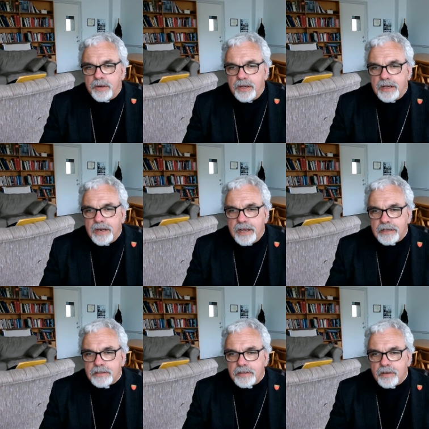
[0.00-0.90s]
The
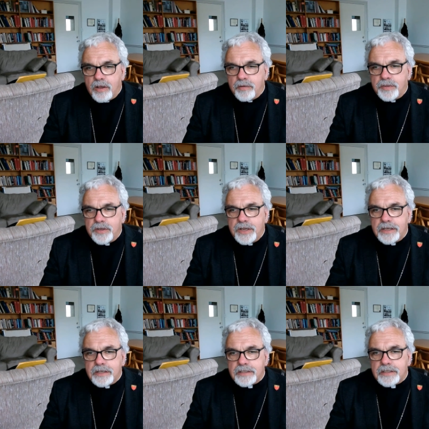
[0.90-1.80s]
neglect of the
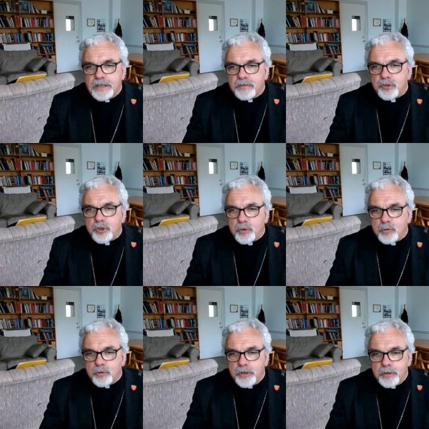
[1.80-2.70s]
dignity of
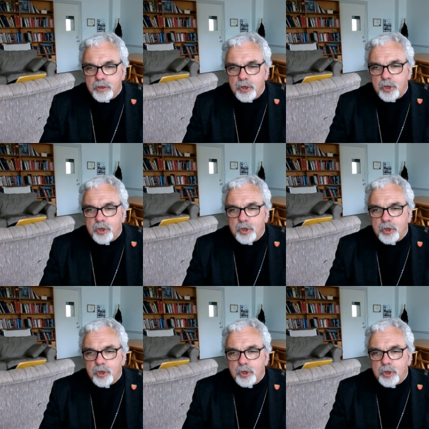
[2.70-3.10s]
children,